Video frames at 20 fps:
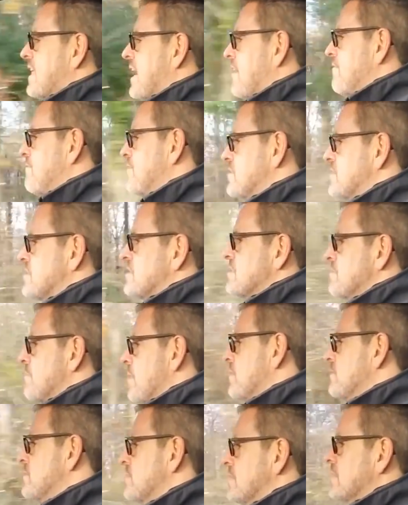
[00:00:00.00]
efficiency
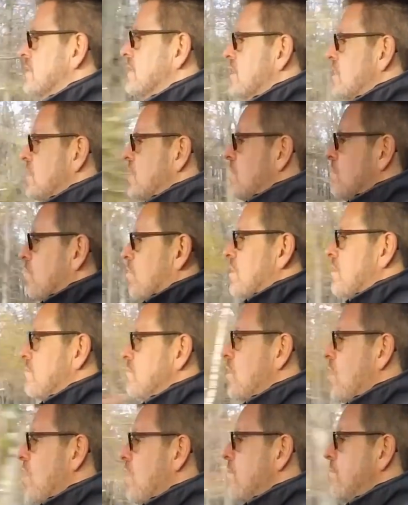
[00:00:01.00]
mode. What I'm
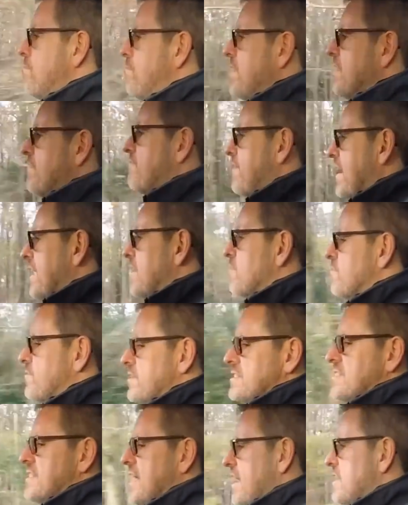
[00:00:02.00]
not a big fan of
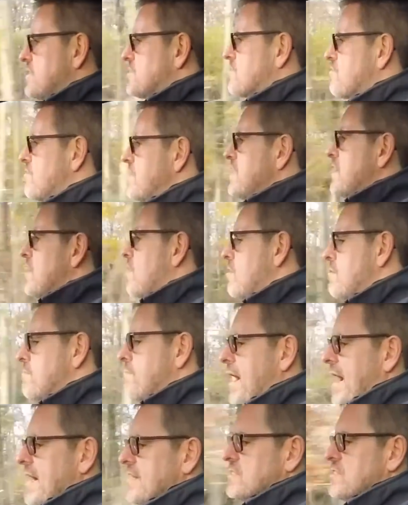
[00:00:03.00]
is that screen going
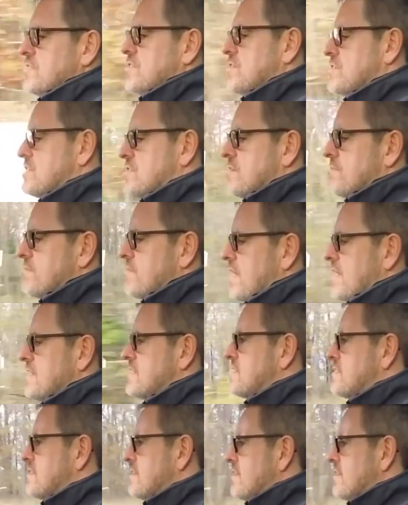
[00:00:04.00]
back to just some nice